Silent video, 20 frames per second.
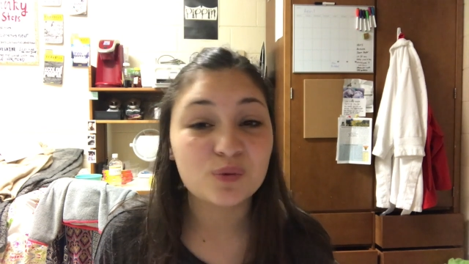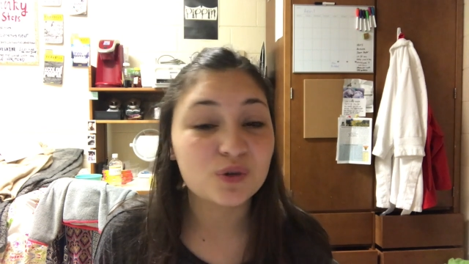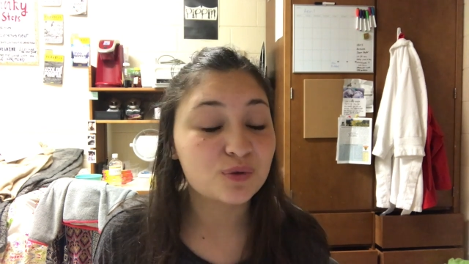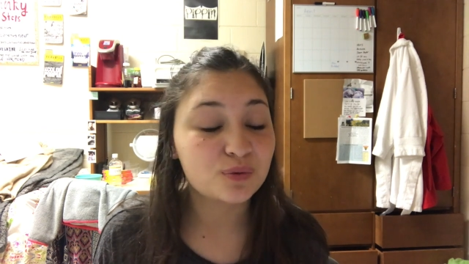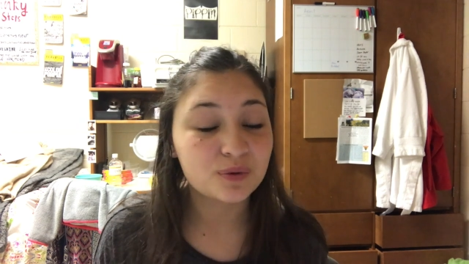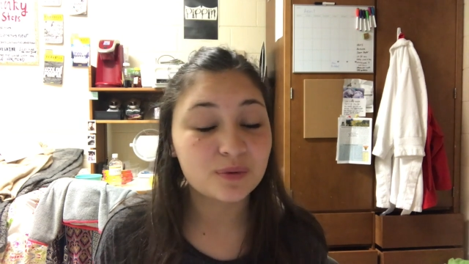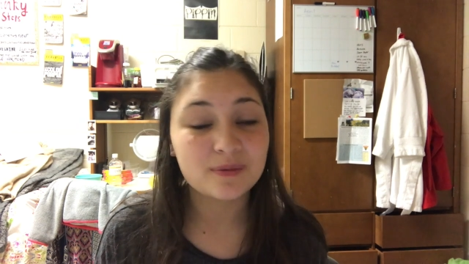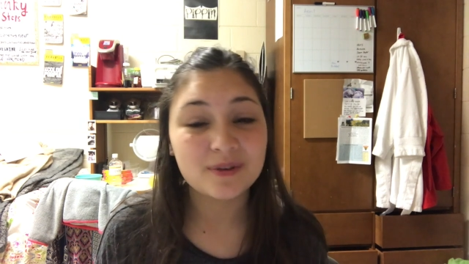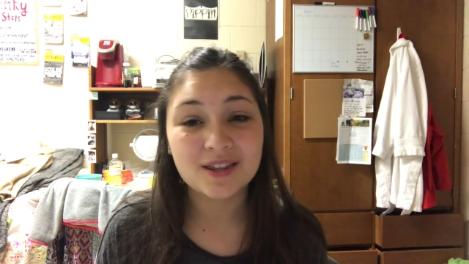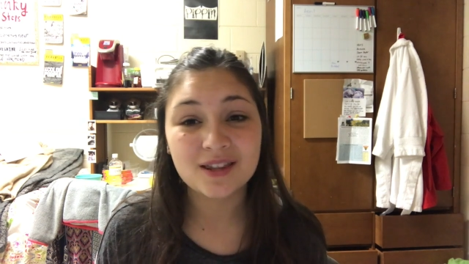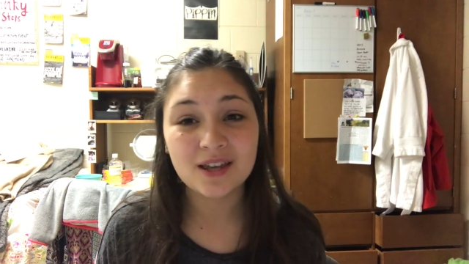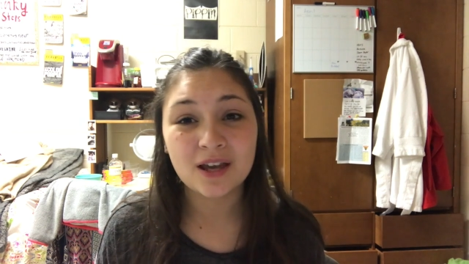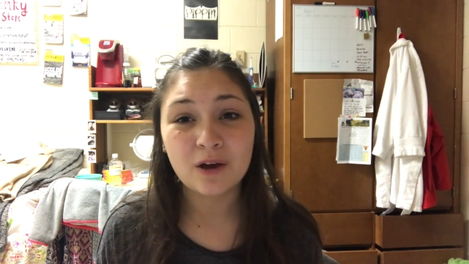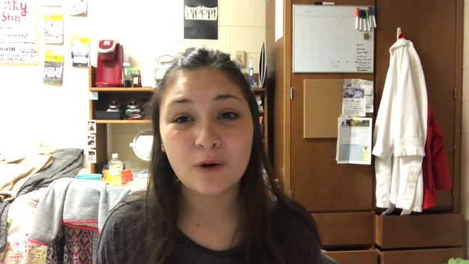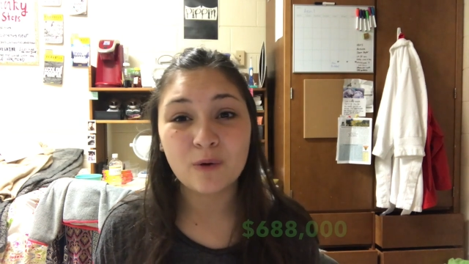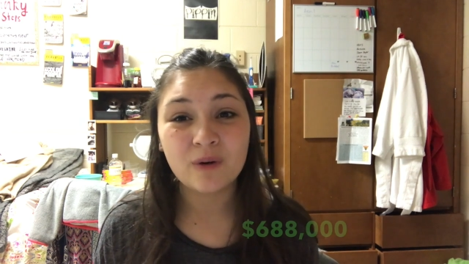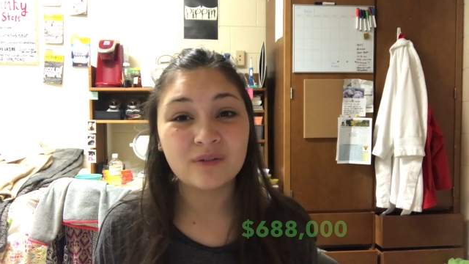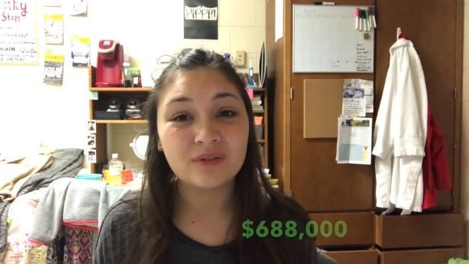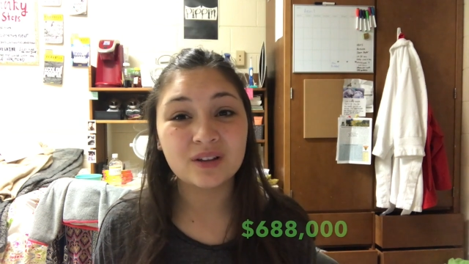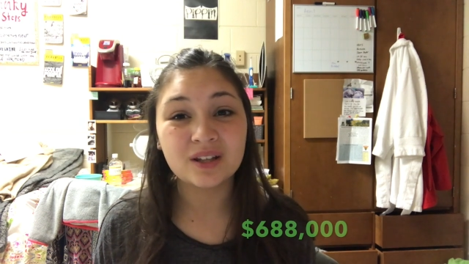which would be the
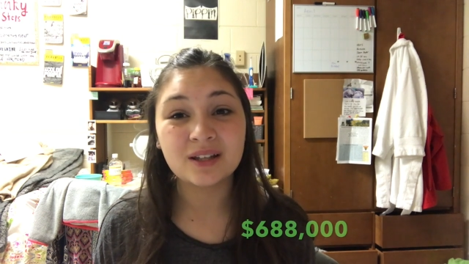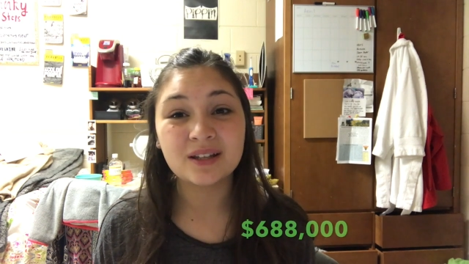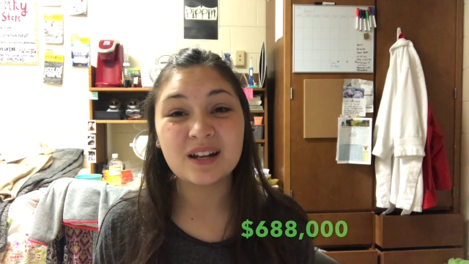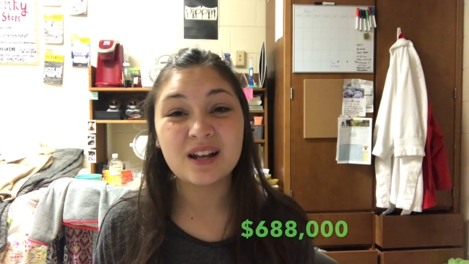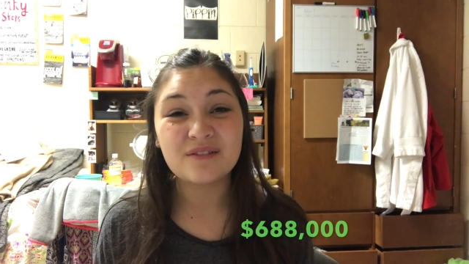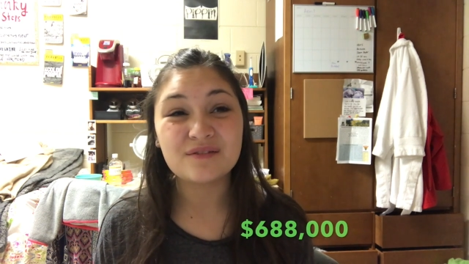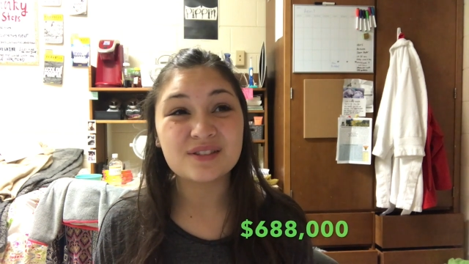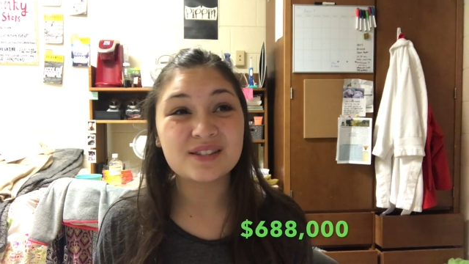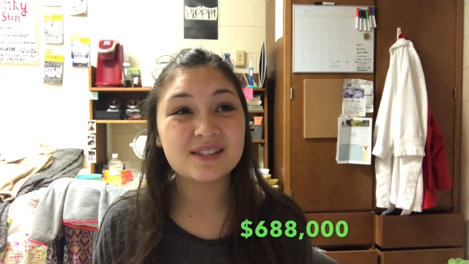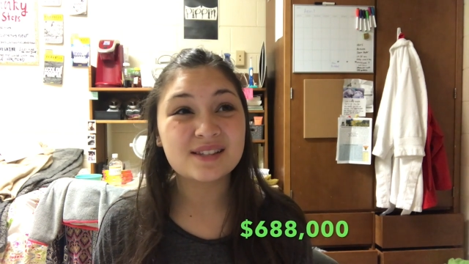equivalent of